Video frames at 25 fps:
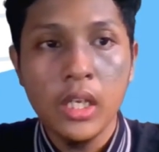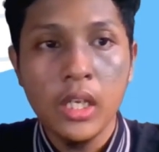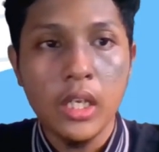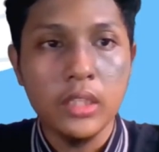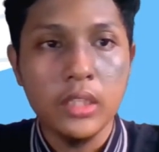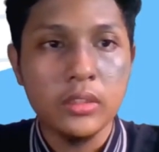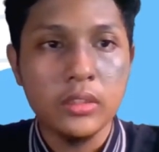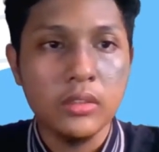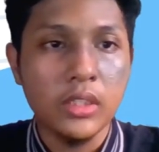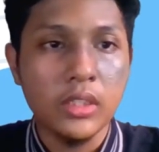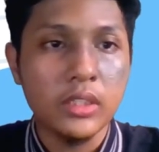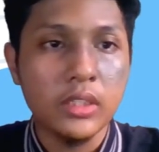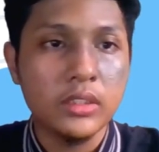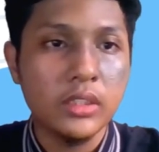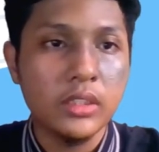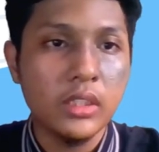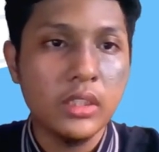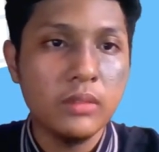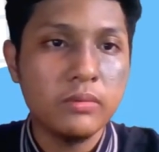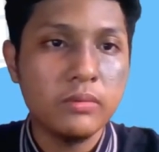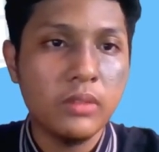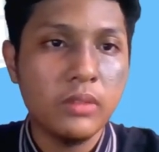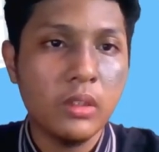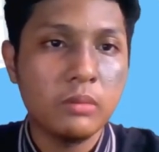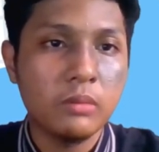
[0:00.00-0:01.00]
As you can
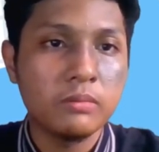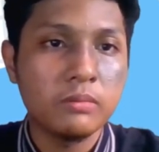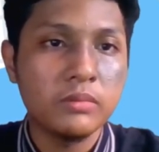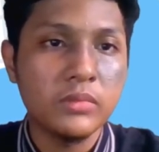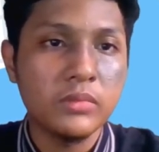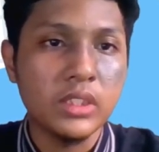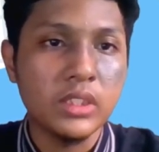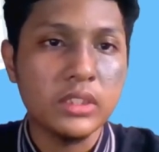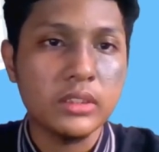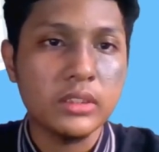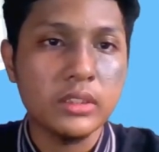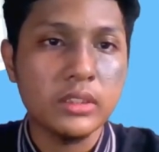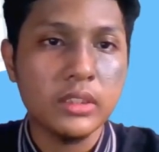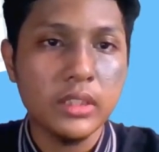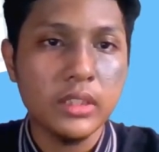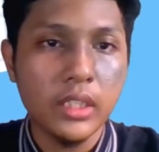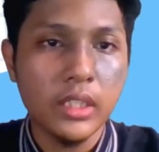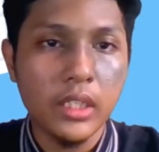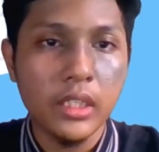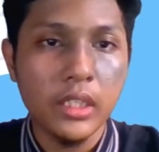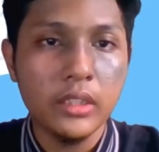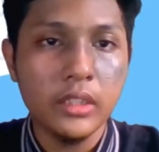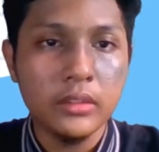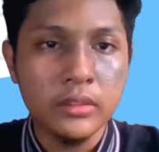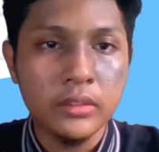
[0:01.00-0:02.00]
see from the
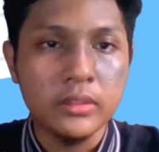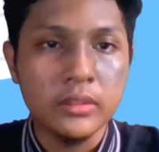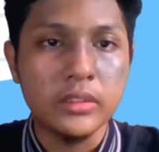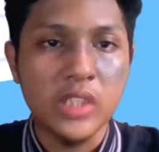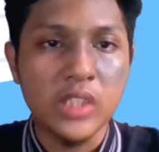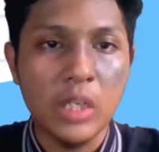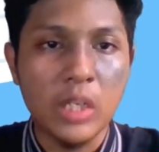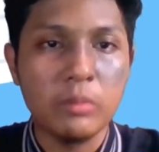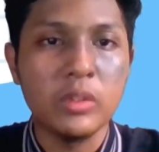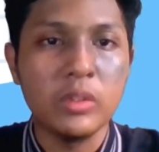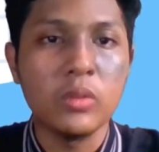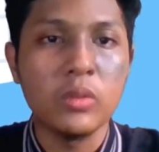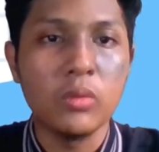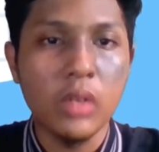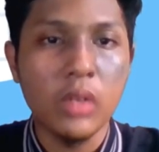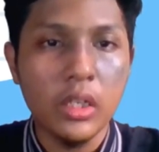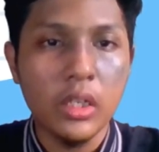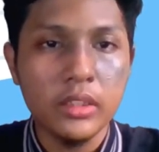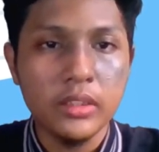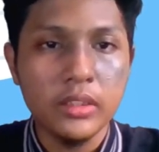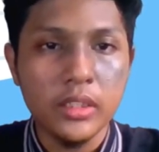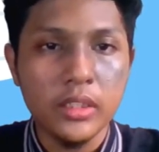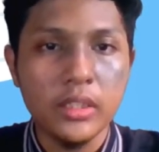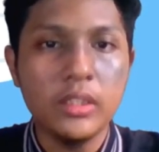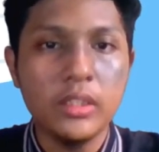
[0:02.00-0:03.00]
slide, number
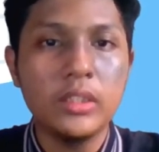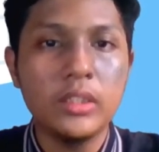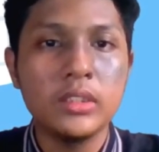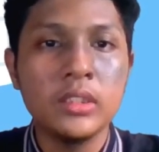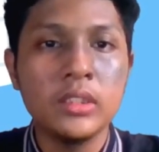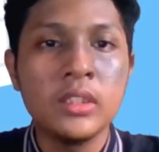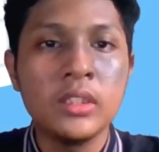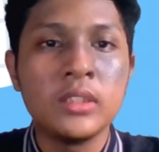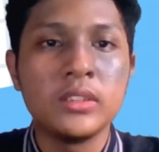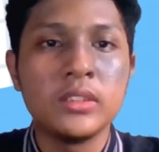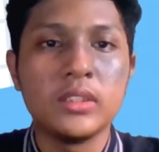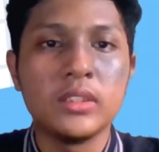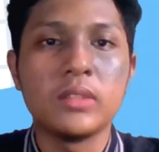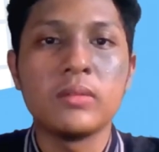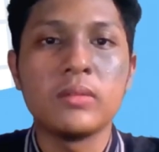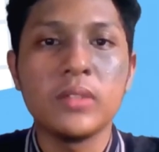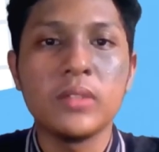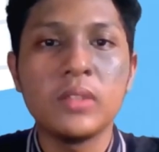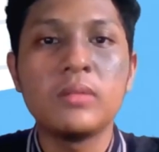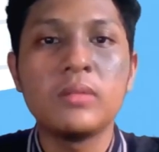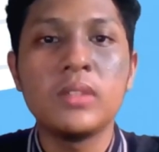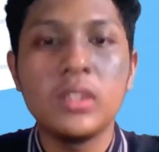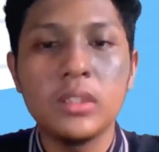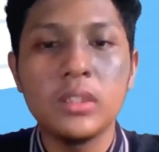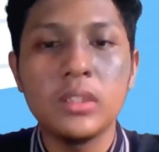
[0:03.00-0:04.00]
1 is
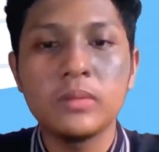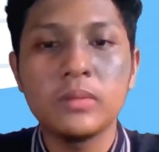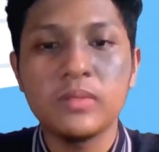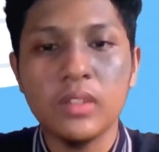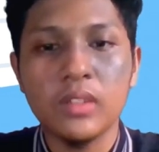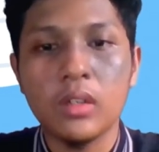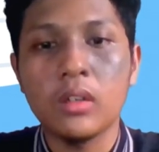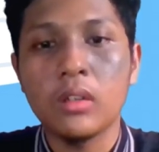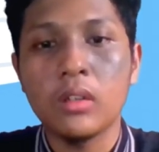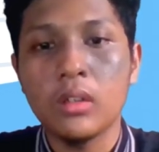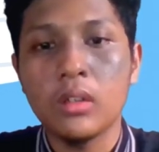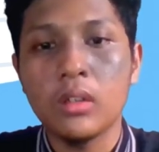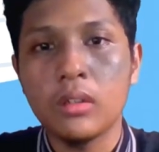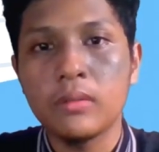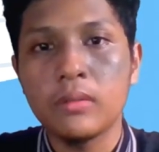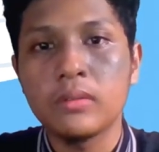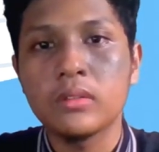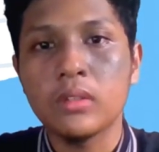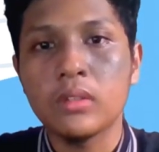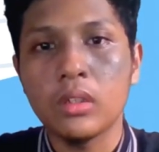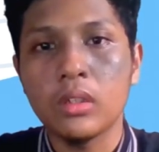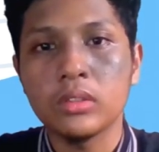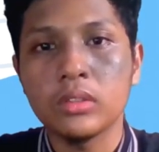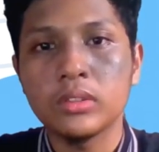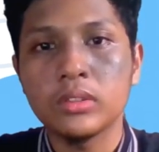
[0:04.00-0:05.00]
derivatives of
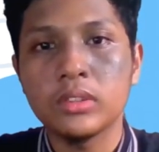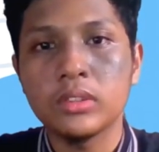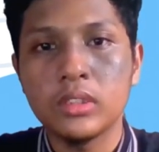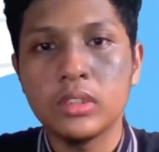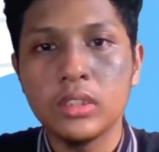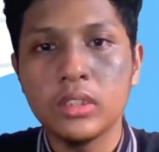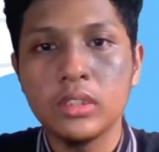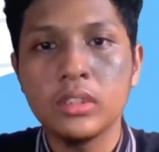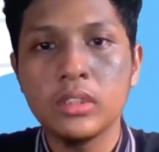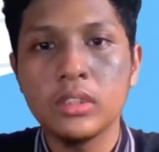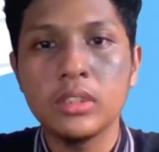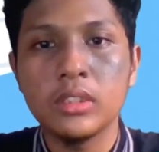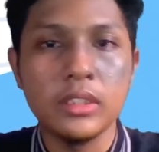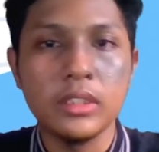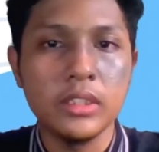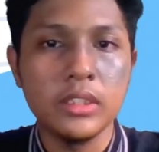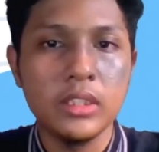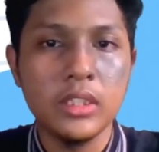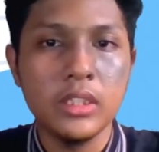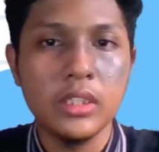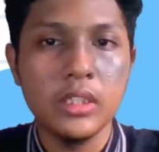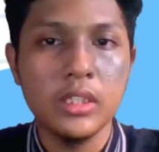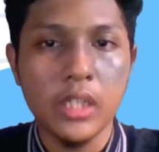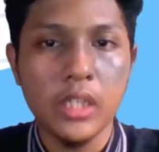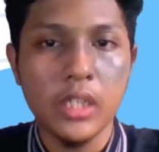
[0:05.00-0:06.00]
constant,
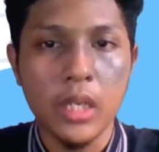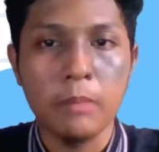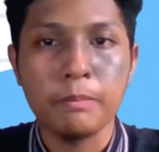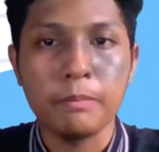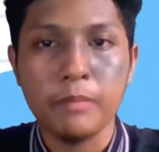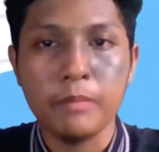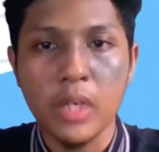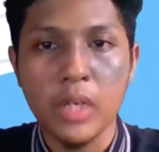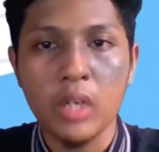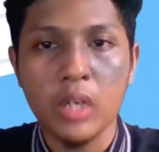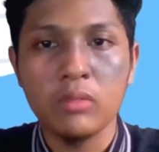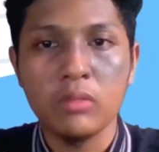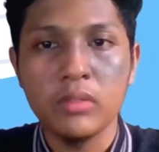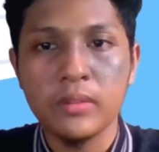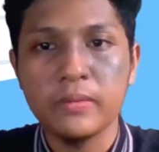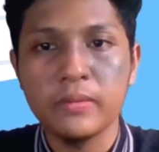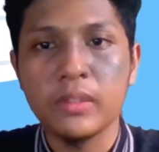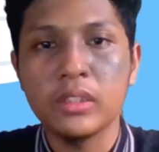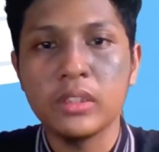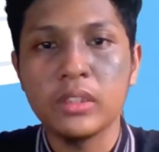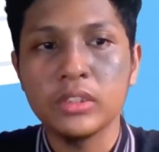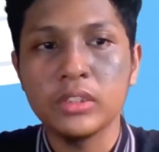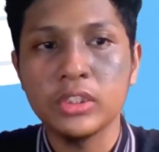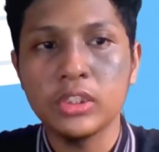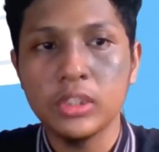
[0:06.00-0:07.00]
linear, and power
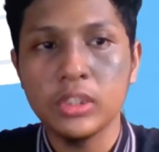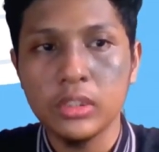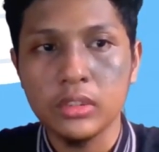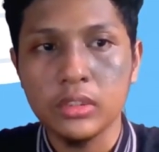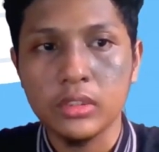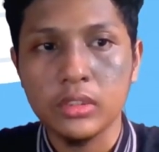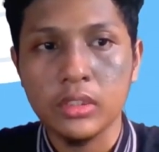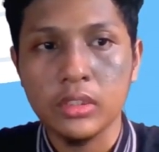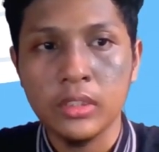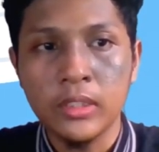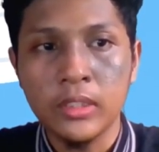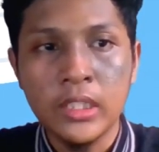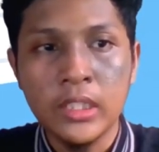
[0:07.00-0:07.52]
functions.